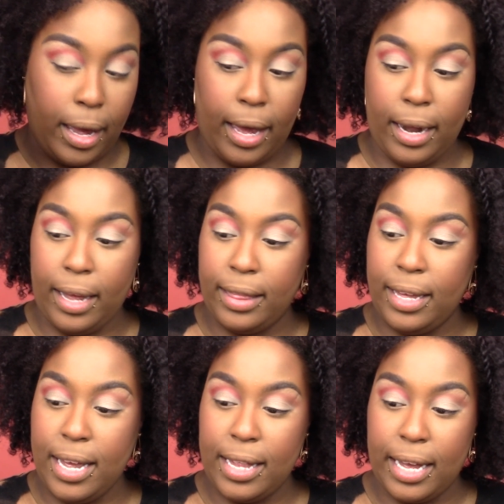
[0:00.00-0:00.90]
And I
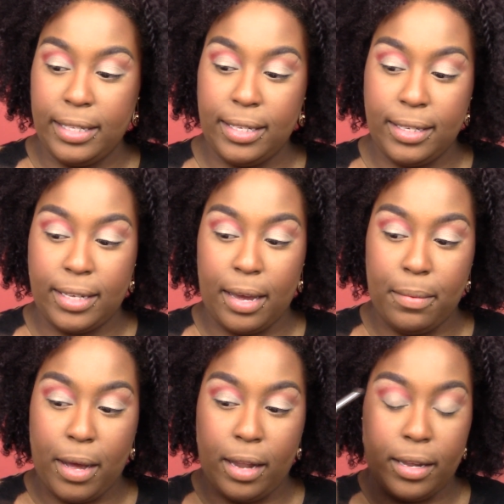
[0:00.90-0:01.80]
think that's the
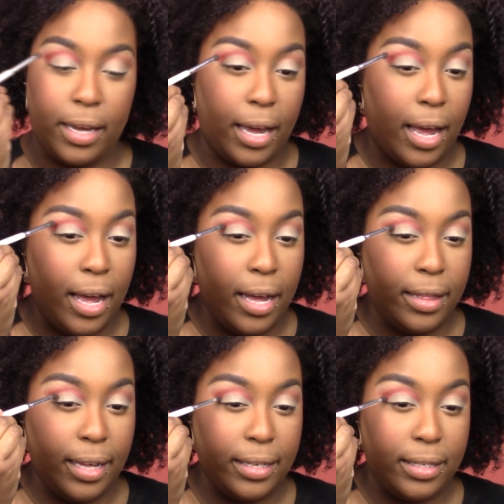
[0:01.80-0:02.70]
same color, yeah.
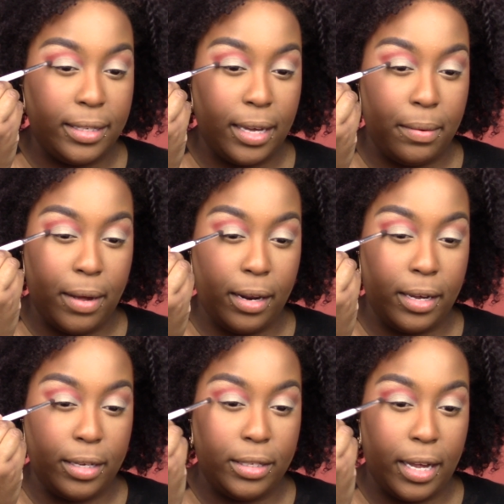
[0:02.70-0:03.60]
That's the same color
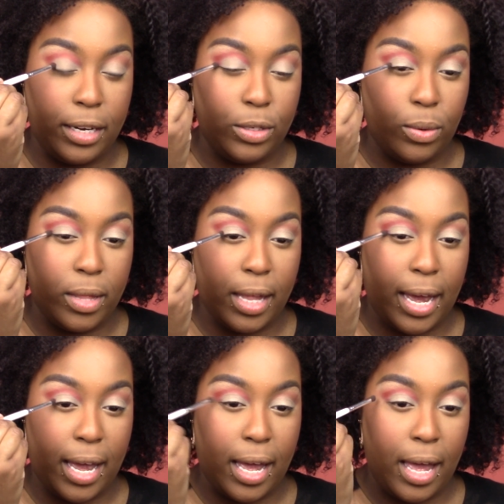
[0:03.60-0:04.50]
as that it's on
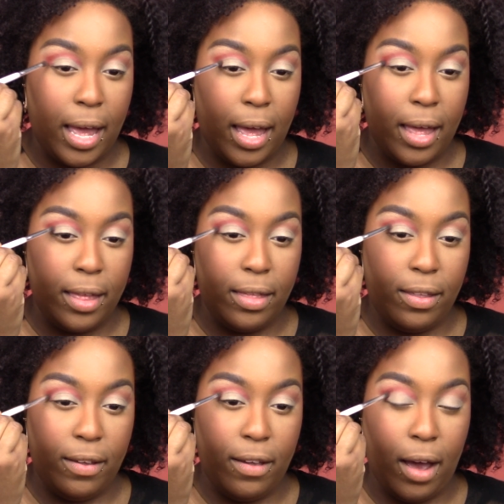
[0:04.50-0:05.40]
like
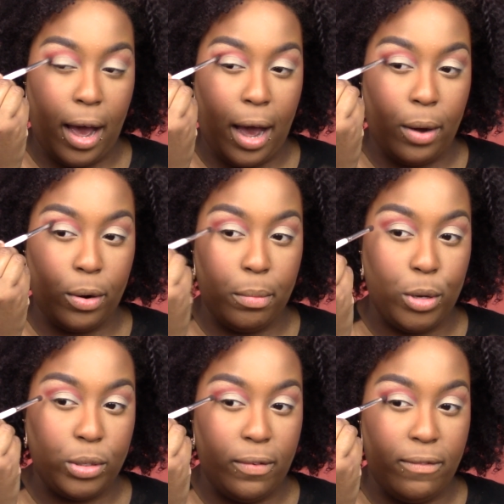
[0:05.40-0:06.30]
the
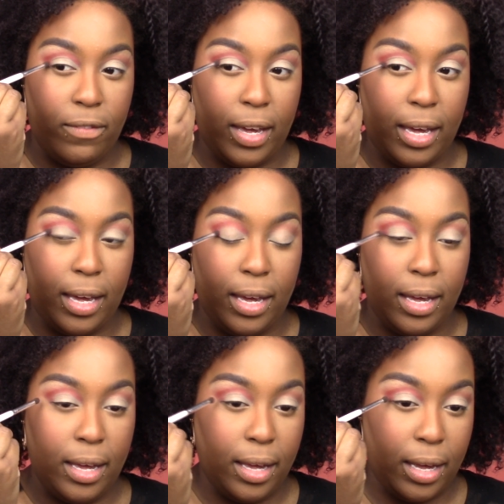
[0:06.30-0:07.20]
outermost V.
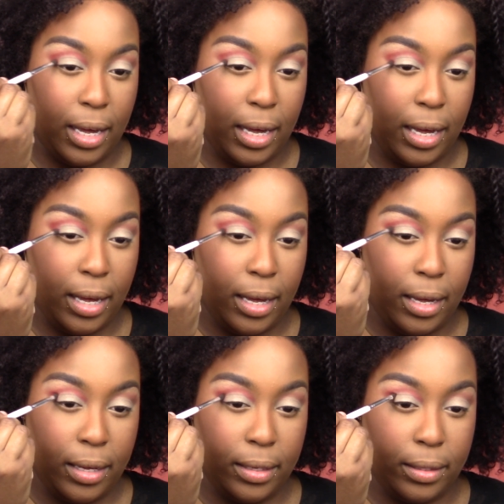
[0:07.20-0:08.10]

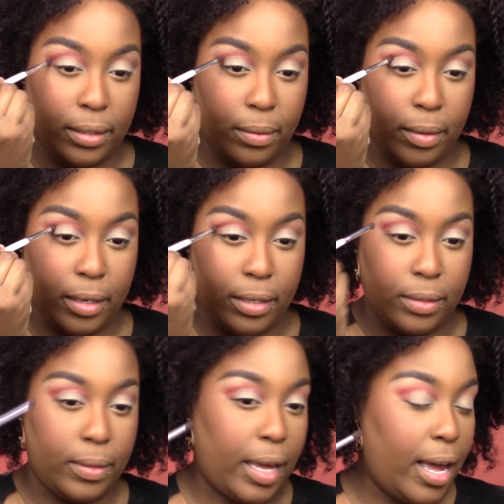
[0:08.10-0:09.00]
So we're gonna
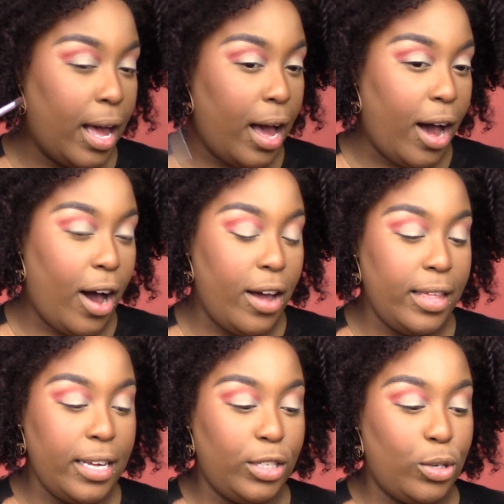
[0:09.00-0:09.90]
do that. Are
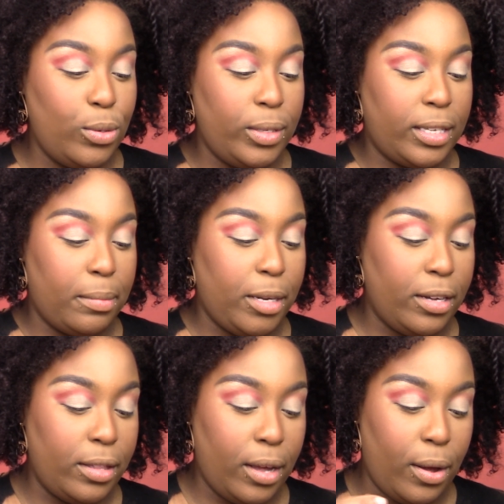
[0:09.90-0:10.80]
they too
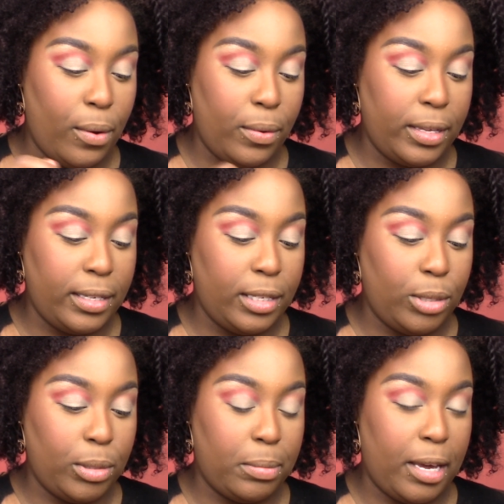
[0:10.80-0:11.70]
similar though? This
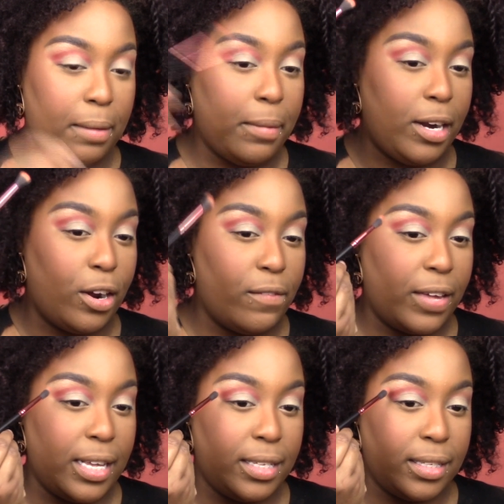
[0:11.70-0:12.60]
is what's making me
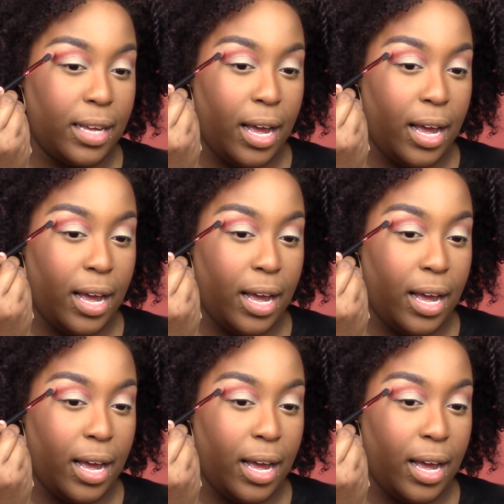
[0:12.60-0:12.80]
nervous.